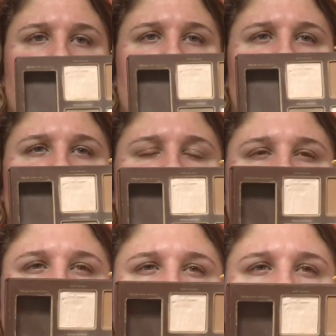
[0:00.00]
is
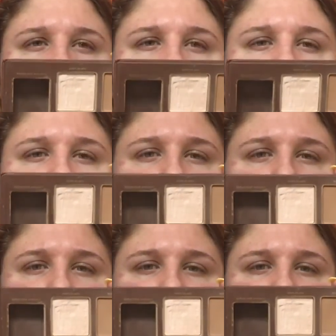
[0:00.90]
so
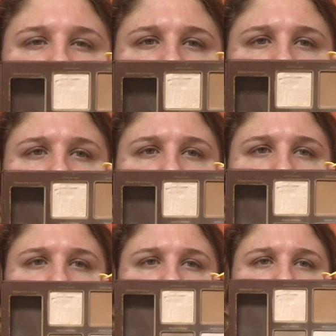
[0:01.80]
nice.
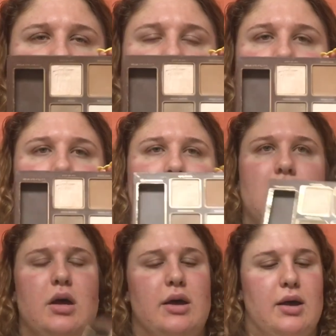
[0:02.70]
It's just, oh,
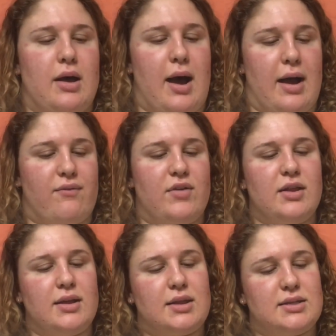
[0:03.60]
I feel
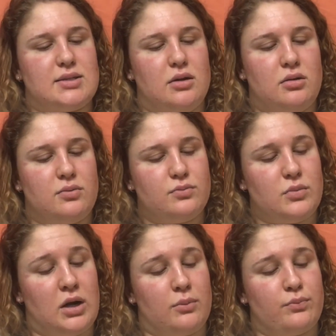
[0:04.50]
like this
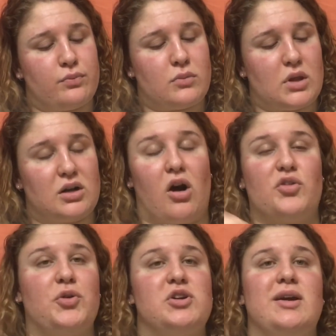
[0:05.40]

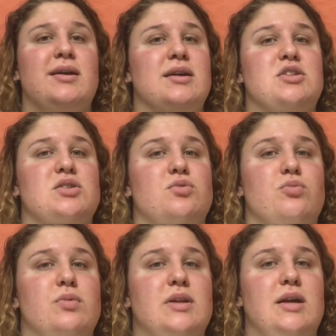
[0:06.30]
contour shade is just
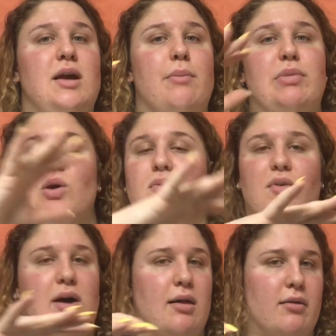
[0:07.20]
really a
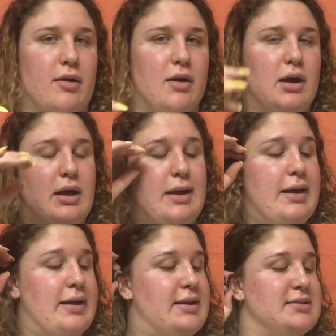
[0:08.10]
beautiful color.
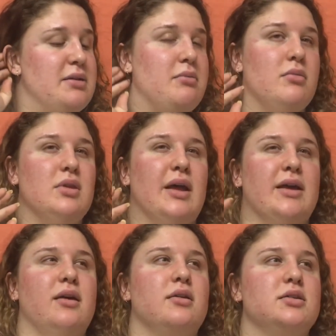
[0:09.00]
It doesn't,
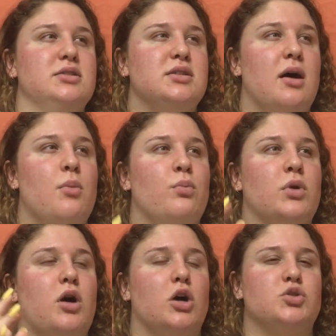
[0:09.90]
like, some
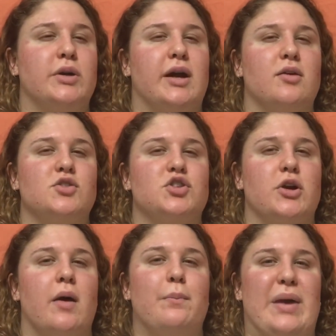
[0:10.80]
contouring colors
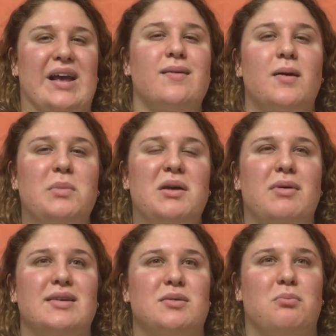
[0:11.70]
turn out pink on me
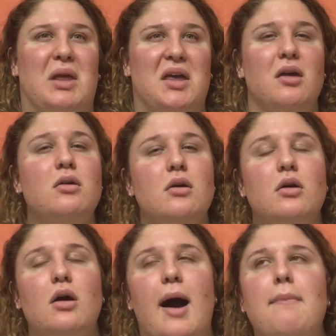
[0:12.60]
because I'm
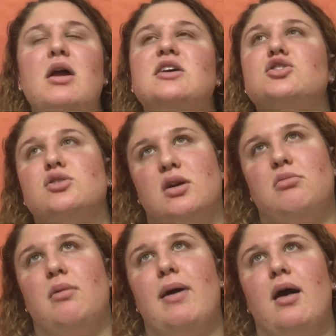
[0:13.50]
not
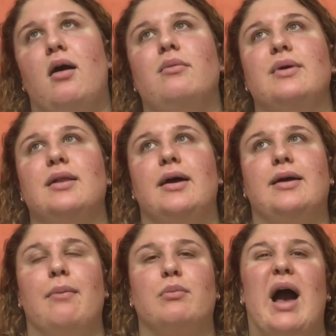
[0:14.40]
extremely pale, but
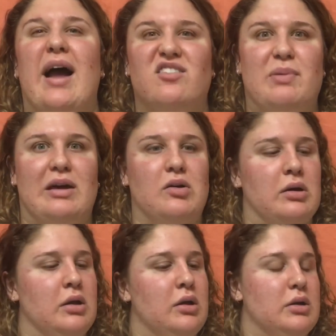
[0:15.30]
like I'm kind of pale.